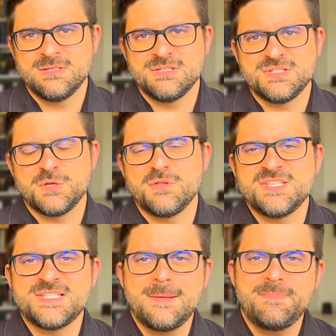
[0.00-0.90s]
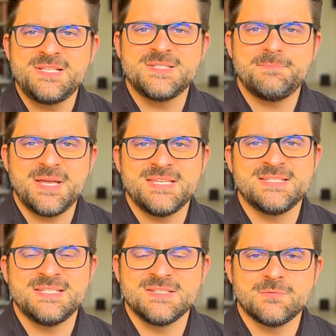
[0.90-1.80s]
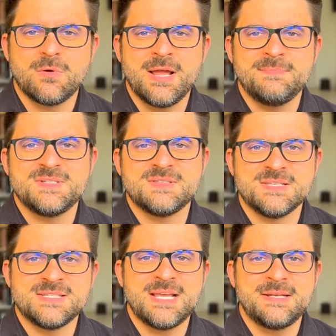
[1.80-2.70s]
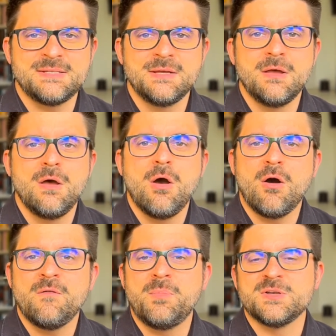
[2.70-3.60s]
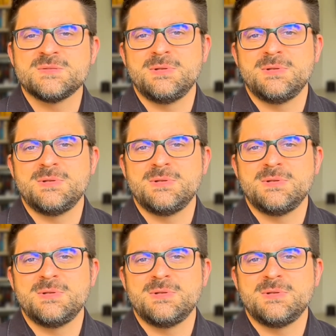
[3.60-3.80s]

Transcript: So the sample space describes the set of possible